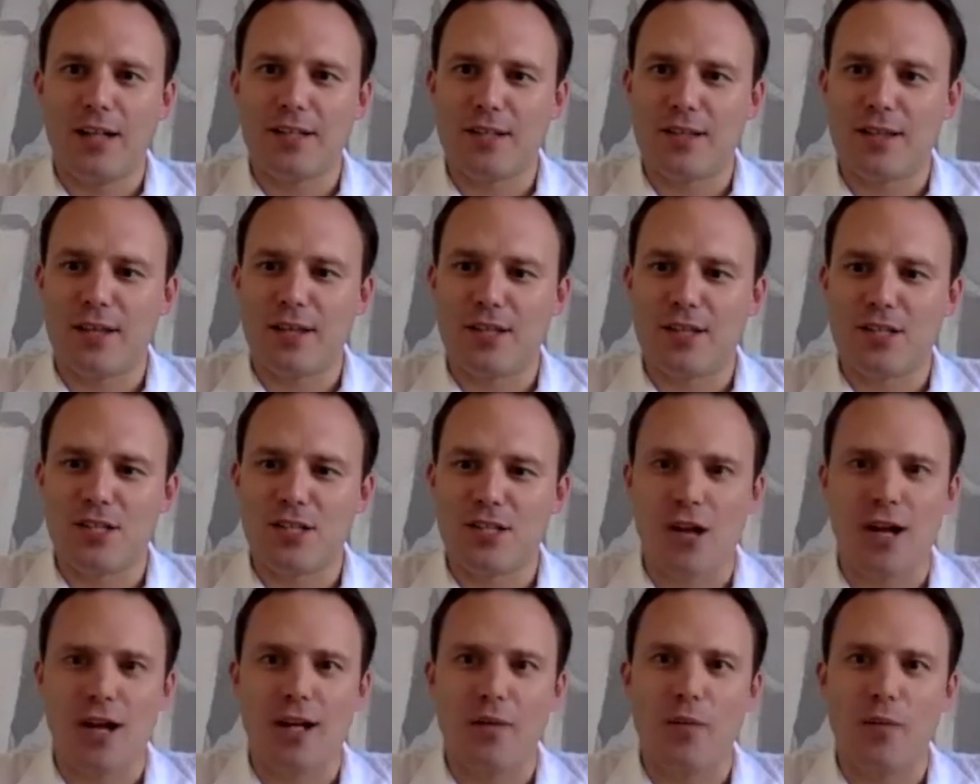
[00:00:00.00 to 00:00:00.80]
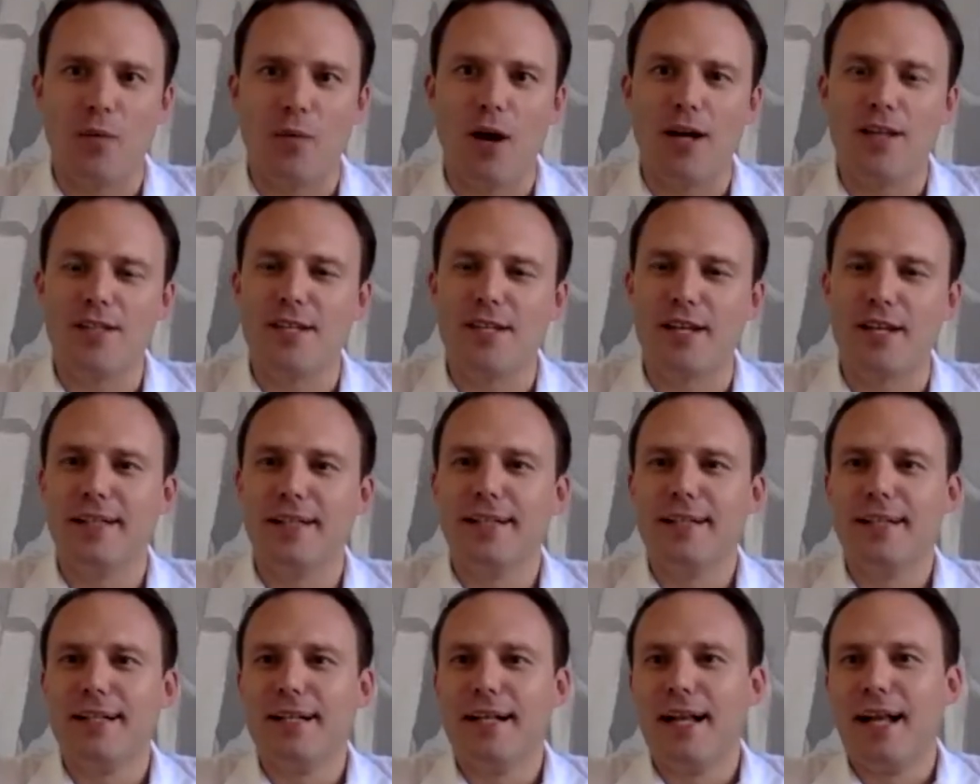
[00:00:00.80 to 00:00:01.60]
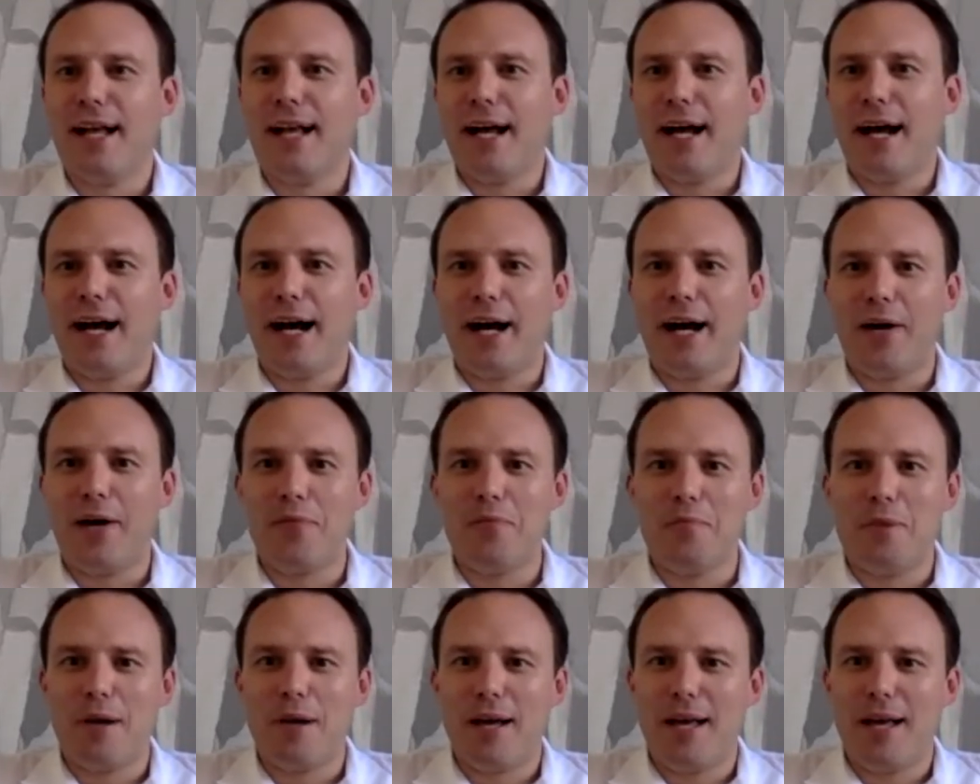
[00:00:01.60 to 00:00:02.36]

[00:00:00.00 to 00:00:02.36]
to think slightly wiser, but